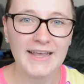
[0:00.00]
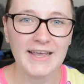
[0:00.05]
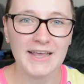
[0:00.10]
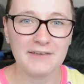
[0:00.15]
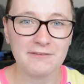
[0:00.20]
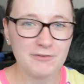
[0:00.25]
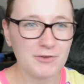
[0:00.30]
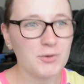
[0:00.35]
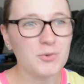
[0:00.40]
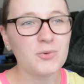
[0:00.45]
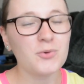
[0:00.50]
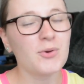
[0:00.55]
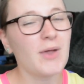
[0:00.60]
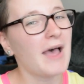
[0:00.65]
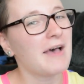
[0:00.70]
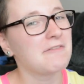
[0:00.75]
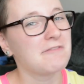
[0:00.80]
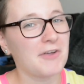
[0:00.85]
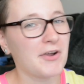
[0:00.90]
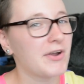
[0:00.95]
If you
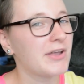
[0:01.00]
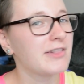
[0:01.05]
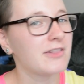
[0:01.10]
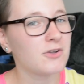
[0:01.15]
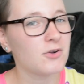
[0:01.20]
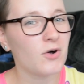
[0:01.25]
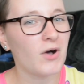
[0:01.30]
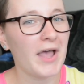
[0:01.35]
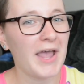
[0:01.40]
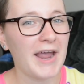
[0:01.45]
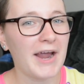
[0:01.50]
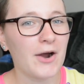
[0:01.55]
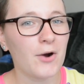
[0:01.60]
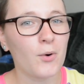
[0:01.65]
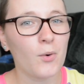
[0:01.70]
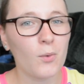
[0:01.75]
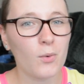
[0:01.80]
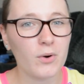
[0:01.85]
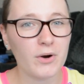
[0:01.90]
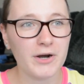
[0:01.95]
have very little hair
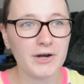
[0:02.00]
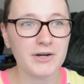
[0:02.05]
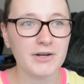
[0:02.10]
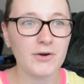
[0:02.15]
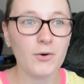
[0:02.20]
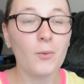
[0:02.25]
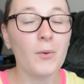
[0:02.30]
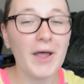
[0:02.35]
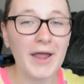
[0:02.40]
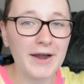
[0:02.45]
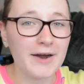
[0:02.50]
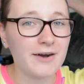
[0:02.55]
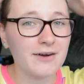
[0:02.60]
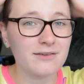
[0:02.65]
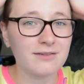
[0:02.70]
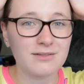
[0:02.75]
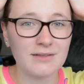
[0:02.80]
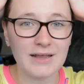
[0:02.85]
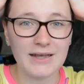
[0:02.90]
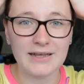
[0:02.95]
or no
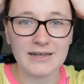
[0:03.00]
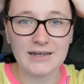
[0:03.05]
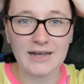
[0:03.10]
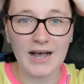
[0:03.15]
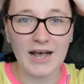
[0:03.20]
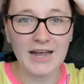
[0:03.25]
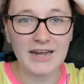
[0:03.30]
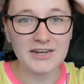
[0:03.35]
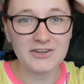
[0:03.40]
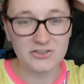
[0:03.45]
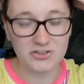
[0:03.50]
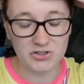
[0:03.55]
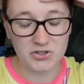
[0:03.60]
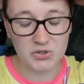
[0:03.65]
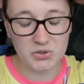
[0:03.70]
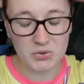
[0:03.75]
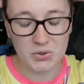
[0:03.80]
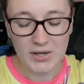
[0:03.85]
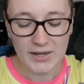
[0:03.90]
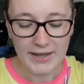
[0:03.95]
hair like I
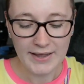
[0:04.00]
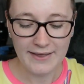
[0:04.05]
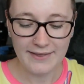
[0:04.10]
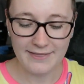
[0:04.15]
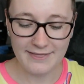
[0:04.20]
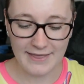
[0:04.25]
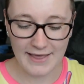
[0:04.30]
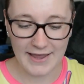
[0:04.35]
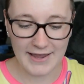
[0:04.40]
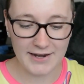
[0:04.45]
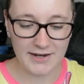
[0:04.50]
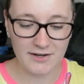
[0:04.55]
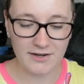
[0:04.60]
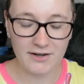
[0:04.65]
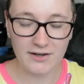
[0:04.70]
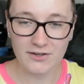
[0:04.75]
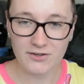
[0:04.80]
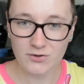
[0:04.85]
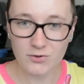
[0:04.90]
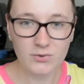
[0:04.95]
do,
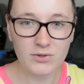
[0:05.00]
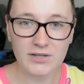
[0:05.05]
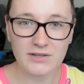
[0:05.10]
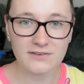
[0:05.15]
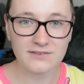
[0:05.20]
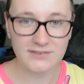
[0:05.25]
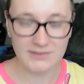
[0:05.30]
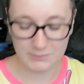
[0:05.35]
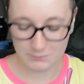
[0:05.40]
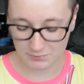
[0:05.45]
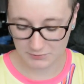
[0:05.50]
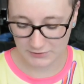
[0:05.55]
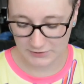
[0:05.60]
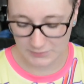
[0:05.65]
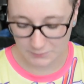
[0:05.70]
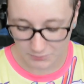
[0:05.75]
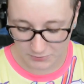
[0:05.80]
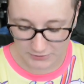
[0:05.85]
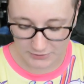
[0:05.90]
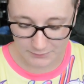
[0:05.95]
then you can
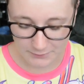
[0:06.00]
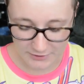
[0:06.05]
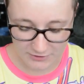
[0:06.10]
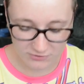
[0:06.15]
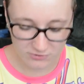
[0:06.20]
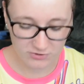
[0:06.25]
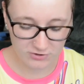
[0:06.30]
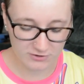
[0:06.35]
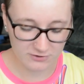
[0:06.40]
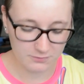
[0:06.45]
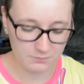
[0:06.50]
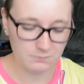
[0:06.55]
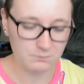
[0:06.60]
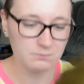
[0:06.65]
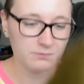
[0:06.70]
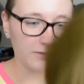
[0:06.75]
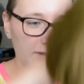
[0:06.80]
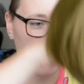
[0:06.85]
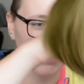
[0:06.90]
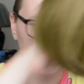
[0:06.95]
simply pretty much just
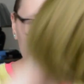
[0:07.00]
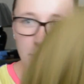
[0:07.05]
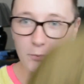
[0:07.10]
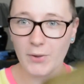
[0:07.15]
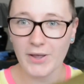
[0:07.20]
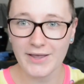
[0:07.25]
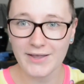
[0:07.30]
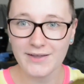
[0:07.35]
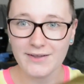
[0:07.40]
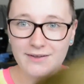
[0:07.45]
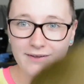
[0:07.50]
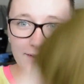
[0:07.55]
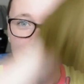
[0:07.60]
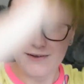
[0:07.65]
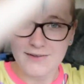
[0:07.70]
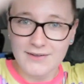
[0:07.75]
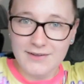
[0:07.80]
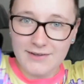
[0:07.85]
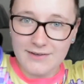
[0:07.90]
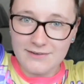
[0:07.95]
take your wig,
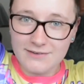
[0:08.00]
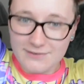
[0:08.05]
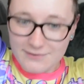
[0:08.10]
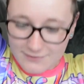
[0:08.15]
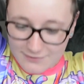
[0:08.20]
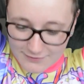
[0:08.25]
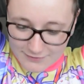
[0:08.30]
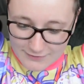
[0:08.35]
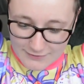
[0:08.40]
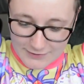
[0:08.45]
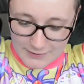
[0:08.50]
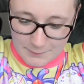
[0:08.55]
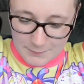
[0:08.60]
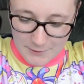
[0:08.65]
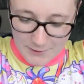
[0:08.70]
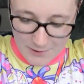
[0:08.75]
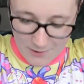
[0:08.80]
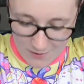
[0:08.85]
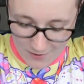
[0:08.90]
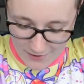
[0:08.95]

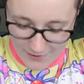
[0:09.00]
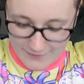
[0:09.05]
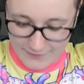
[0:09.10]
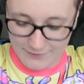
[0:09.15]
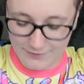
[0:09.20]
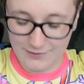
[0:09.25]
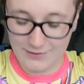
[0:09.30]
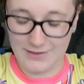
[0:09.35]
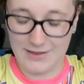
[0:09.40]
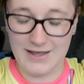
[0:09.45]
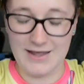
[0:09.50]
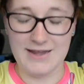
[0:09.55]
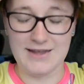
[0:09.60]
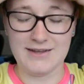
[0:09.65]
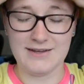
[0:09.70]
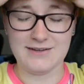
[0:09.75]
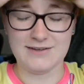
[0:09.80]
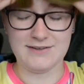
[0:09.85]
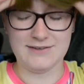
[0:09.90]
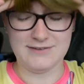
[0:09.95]
slip it on
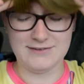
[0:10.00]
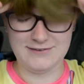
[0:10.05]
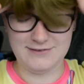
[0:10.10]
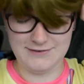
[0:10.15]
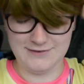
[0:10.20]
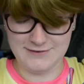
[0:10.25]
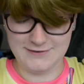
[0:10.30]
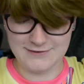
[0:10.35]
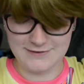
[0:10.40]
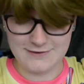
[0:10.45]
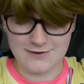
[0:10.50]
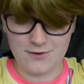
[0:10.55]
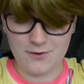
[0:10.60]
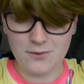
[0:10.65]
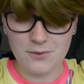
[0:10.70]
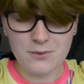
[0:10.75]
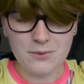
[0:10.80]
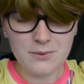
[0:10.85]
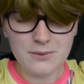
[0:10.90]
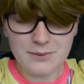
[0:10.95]
like
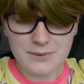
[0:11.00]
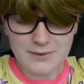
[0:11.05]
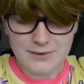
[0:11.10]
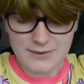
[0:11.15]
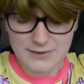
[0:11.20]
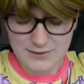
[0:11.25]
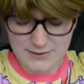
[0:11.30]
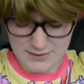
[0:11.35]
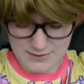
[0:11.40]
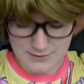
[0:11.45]
so,